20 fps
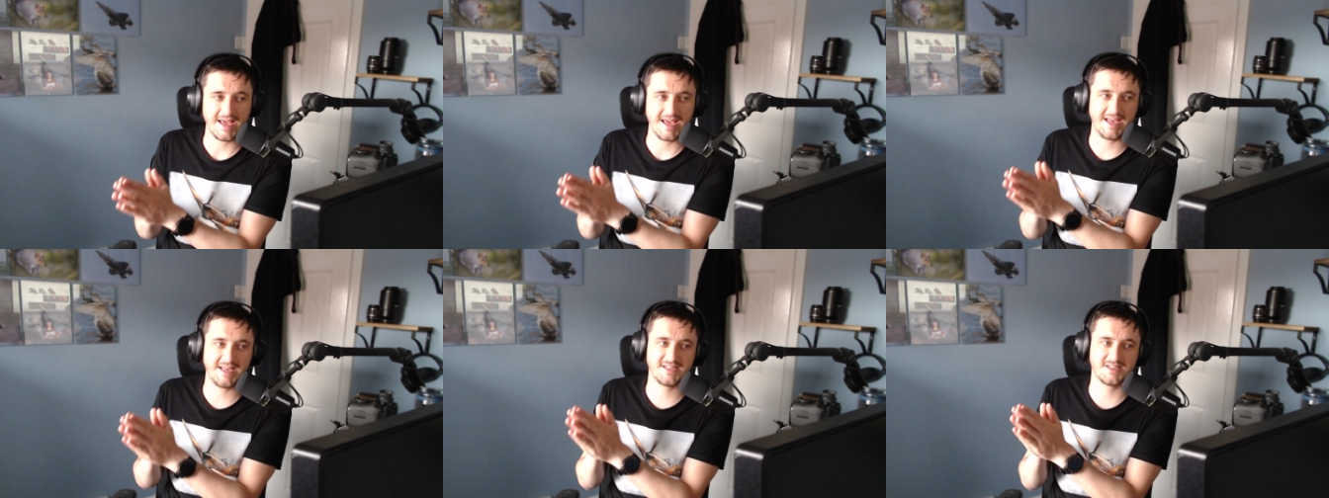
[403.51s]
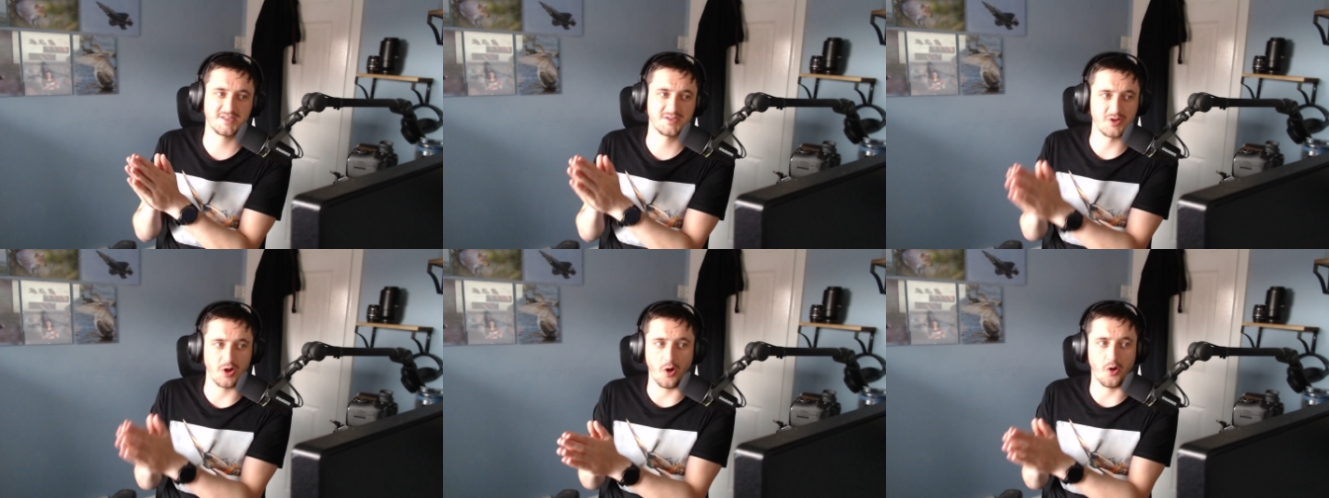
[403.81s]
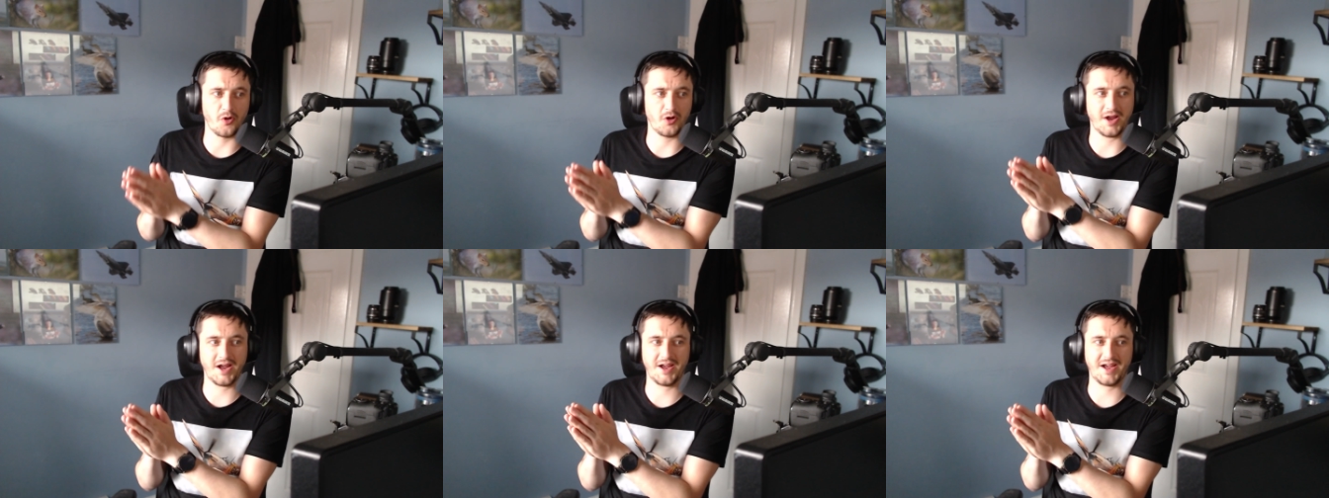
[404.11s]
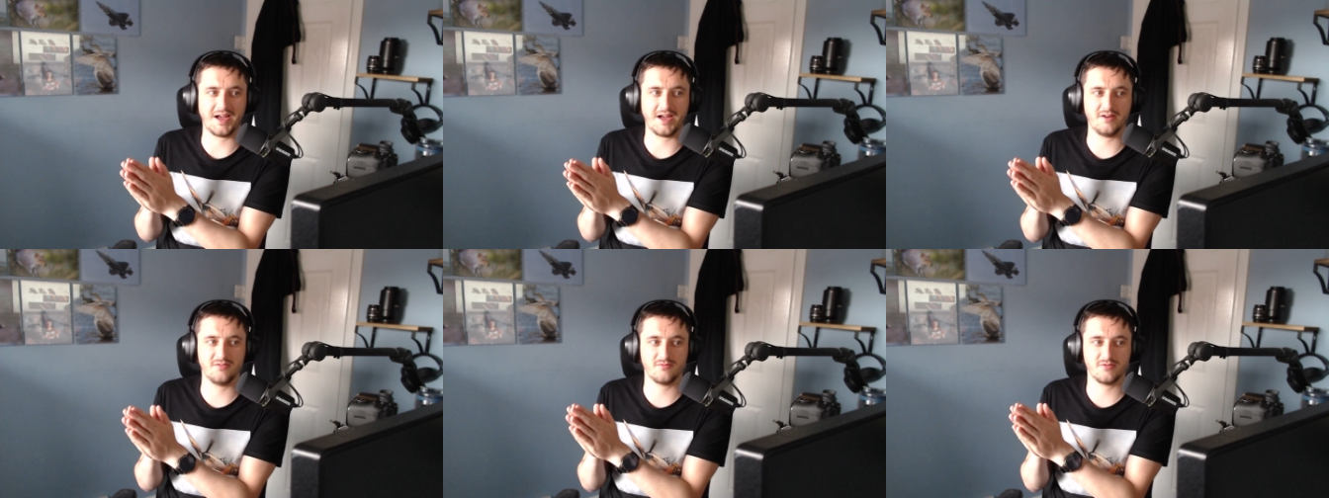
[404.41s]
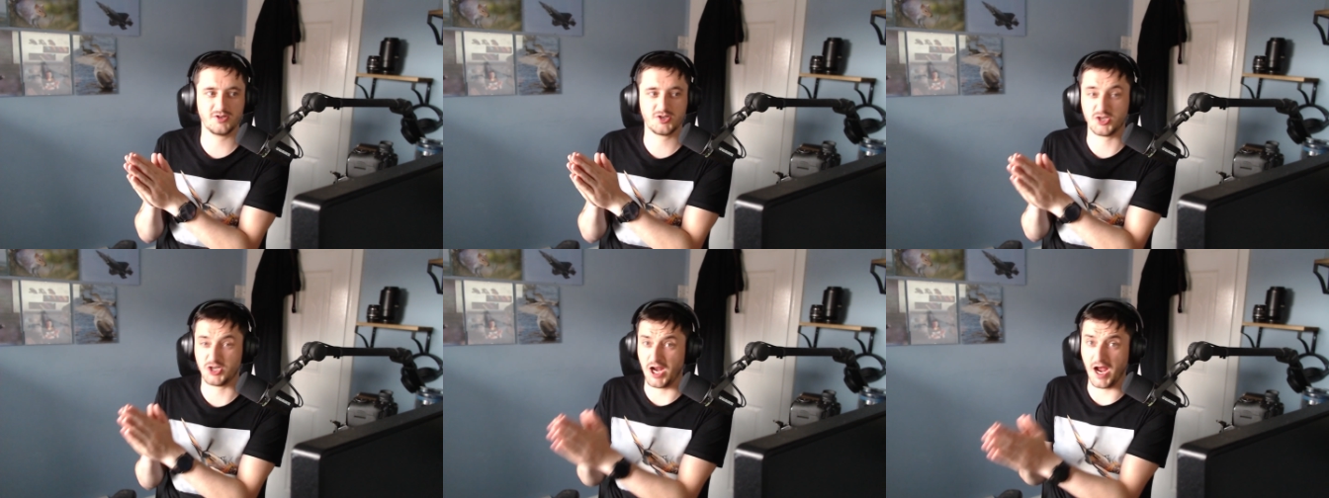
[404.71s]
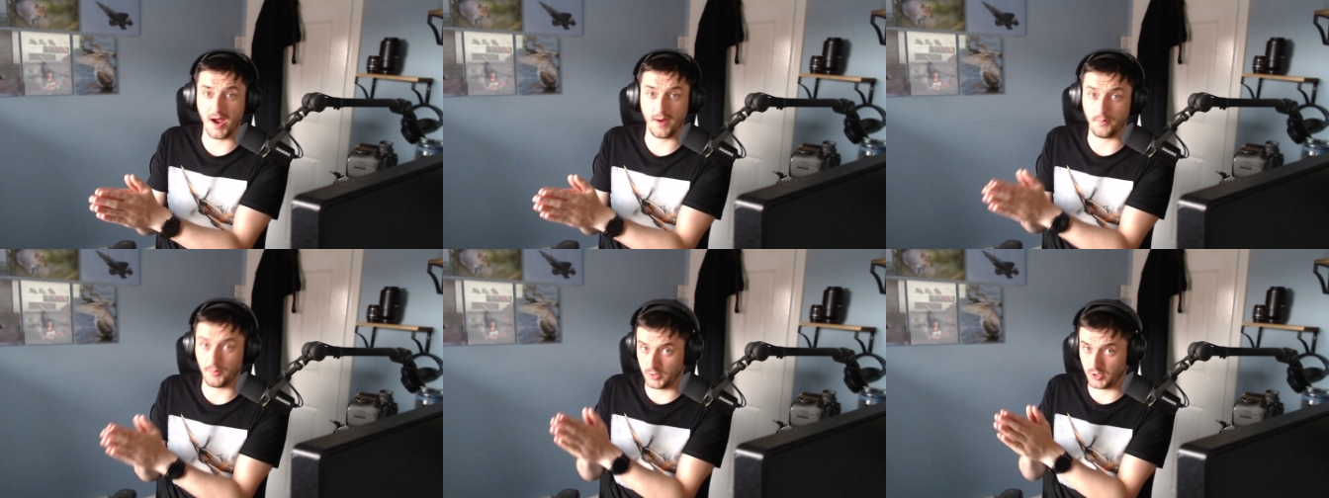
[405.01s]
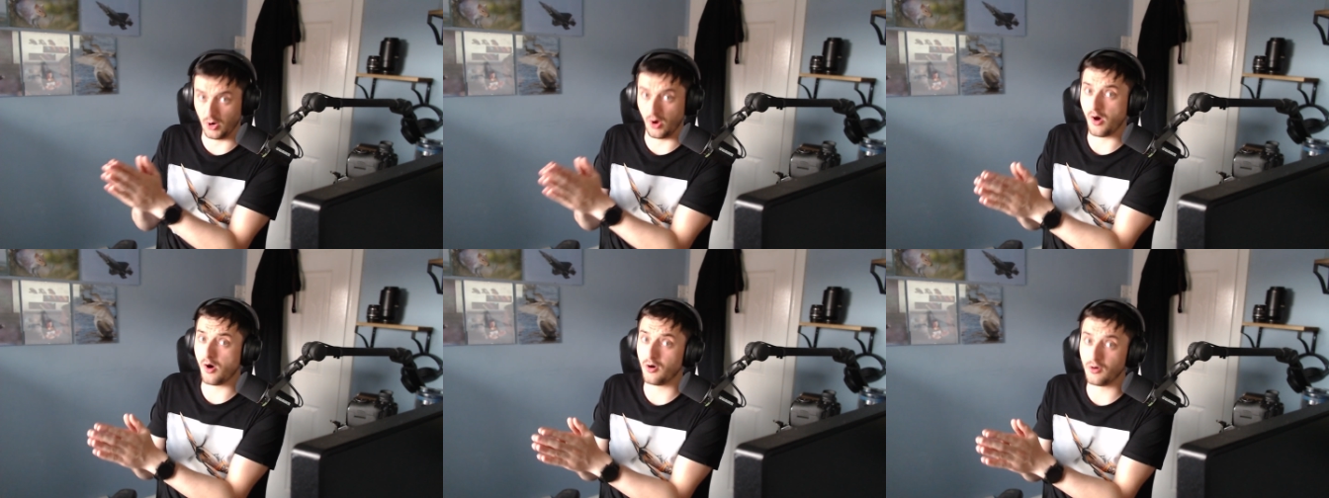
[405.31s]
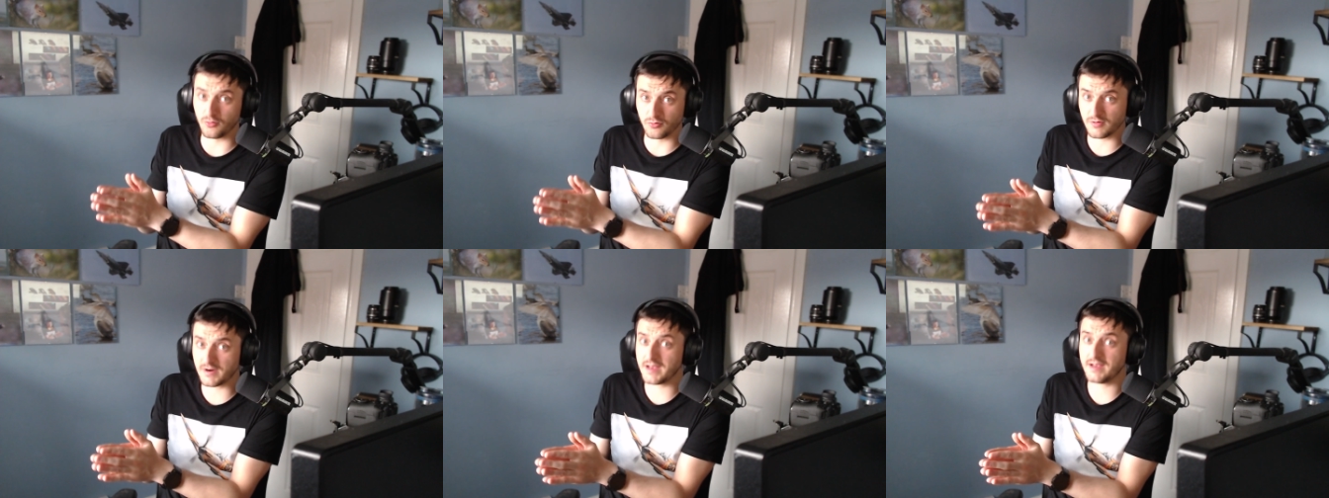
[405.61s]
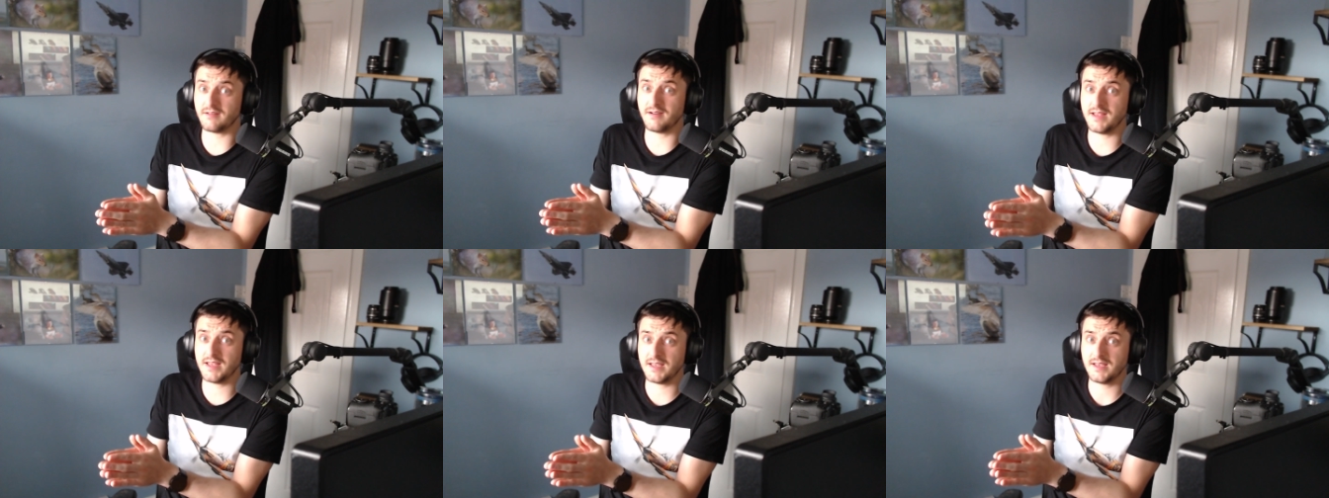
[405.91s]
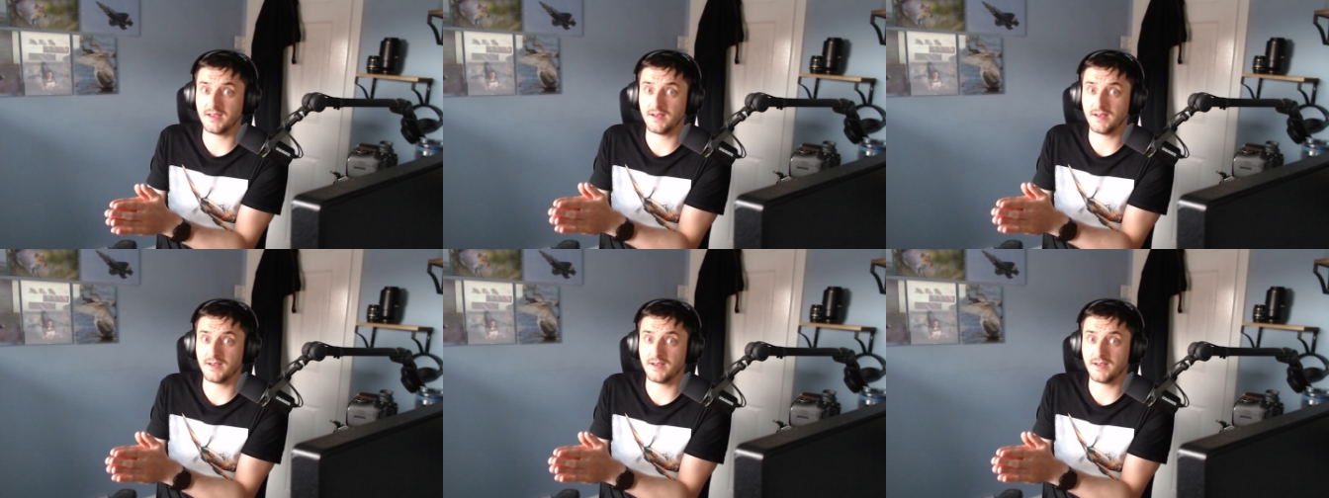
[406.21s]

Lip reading: it's not sharp at all, really,